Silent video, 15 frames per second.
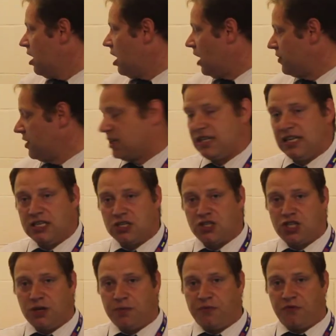I think
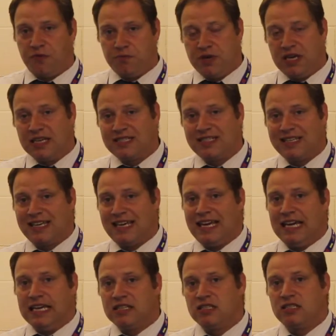leadership for me is the
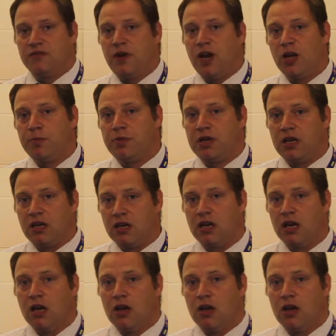key to developing